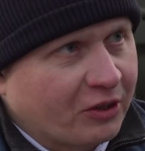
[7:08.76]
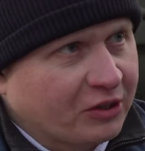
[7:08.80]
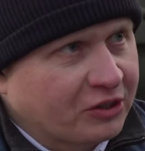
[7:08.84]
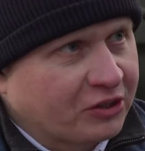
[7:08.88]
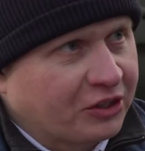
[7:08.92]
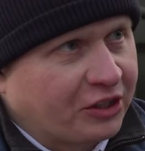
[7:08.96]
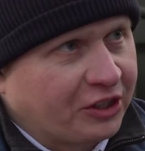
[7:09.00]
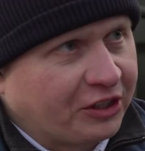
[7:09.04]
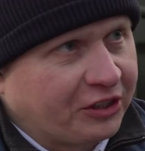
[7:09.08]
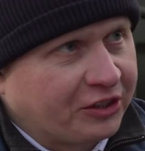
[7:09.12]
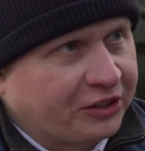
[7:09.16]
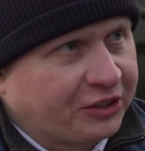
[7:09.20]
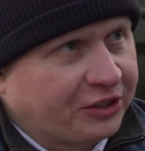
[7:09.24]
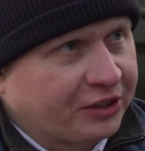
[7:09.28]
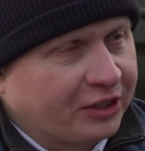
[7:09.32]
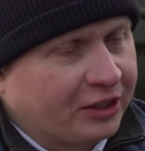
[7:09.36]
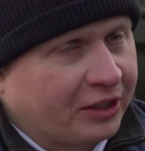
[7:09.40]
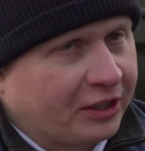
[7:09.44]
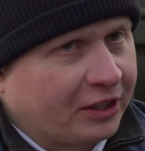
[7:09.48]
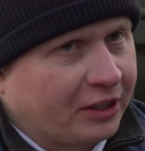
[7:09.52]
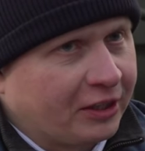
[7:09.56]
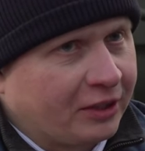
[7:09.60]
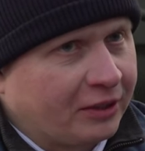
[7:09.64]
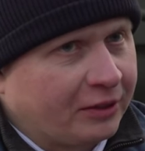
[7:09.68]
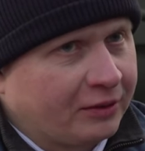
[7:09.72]
president
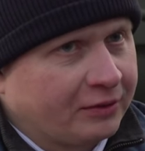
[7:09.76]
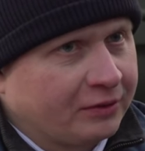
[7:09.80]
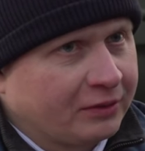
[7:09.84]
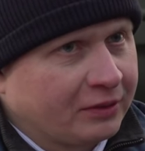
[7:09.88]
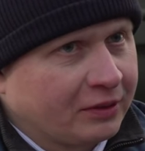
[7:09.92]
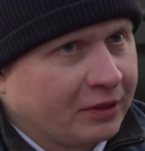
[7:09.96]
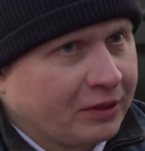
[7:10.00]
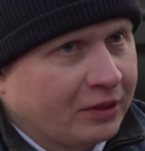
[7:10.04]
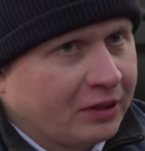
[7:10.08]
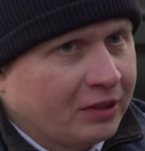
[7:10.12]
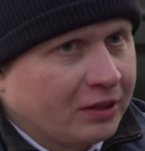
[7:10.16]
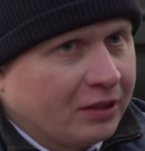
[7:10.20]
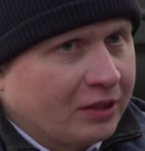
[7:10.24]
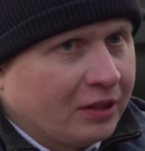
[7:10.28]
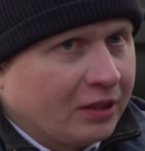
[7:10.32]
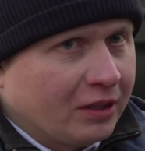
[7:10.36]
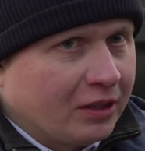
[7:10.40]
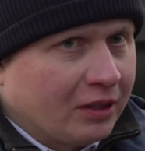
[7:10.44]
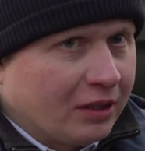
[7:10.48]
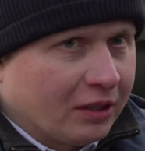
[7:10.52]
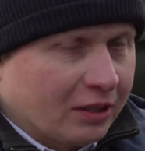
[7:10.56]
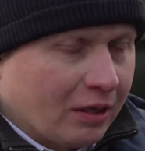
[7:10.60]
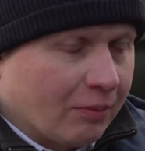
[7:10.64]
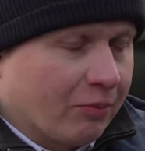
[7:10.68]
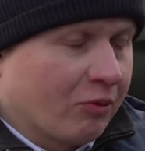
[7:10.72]

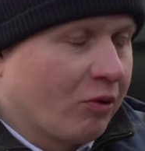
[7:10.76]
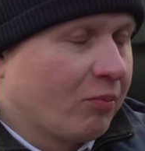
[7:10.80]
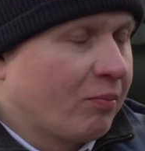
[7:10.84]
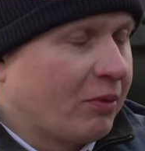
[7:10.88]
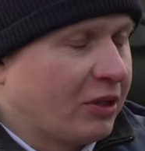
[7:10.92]
a couple